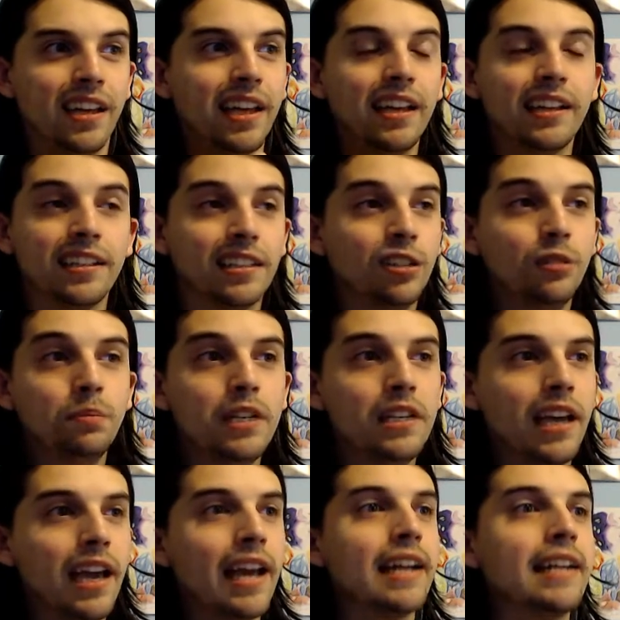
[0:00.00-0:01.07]
it could be
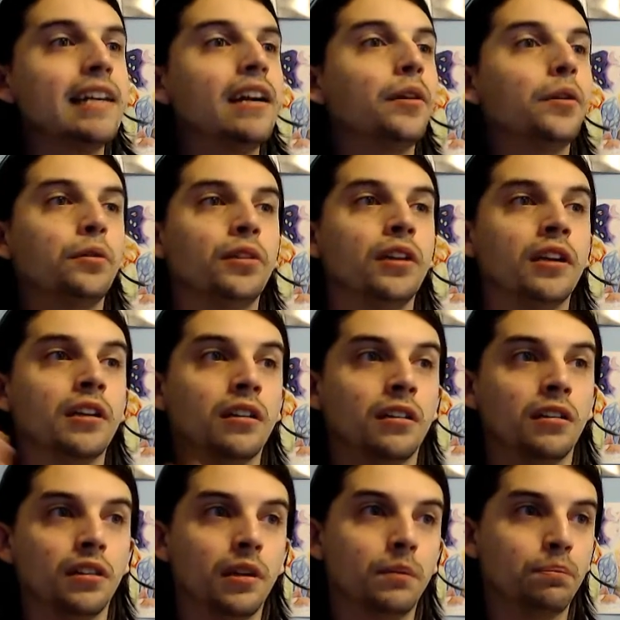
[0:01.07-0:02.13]
any other thing
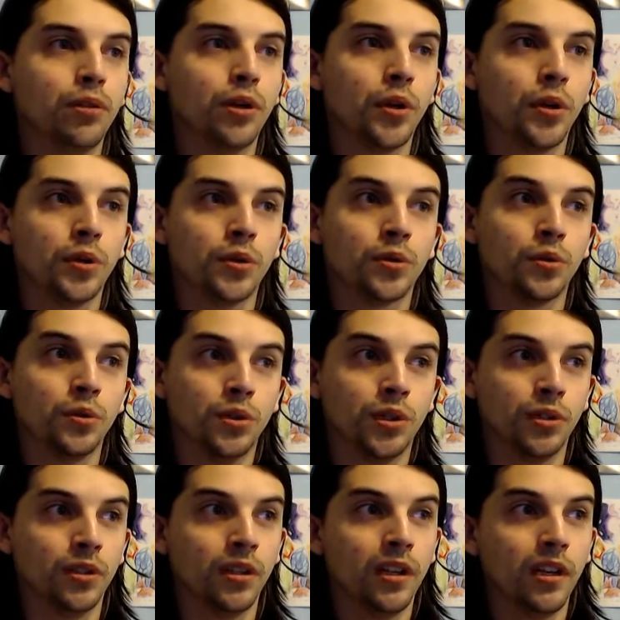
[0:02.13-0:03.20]
than pre-order
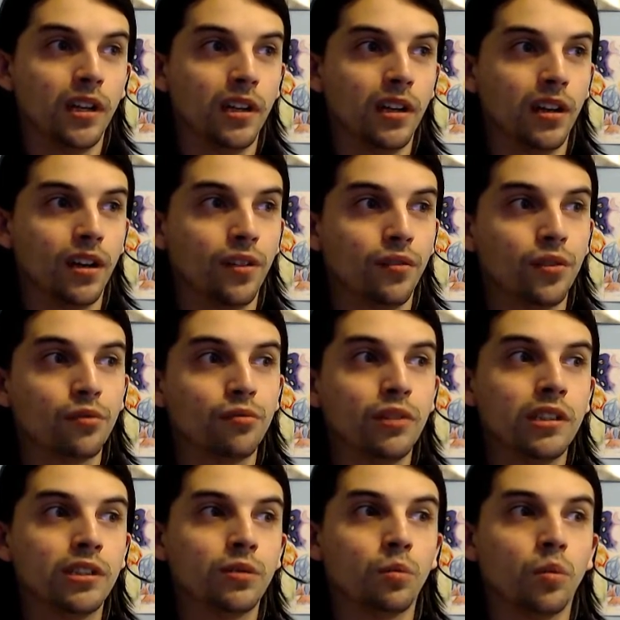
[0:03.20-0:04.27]
culture of the
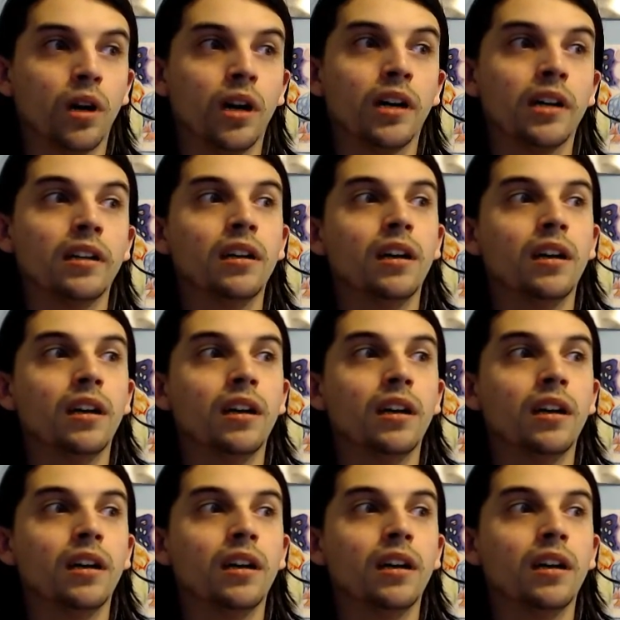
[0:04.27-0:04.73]
reason why.